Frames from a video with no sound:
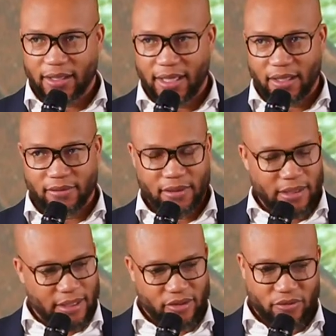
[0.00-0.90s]
and
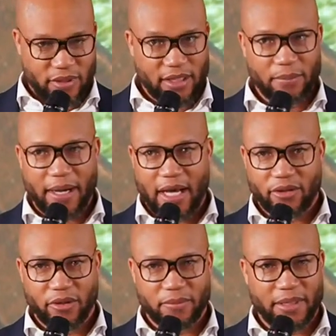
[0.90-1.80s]
it's really
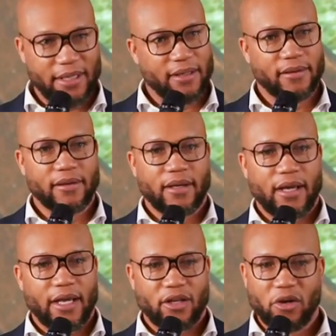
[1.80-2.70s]
bothering me.
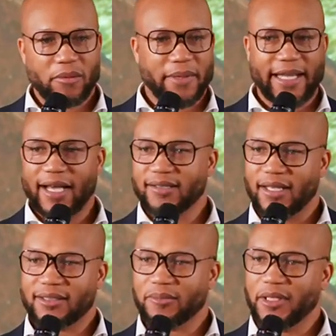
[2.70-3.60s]
And you know what my dad
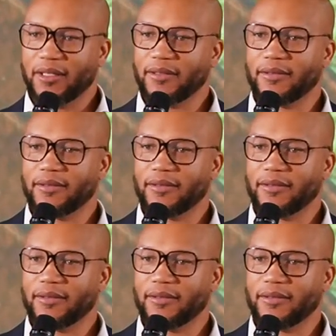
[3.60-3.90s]
said to me?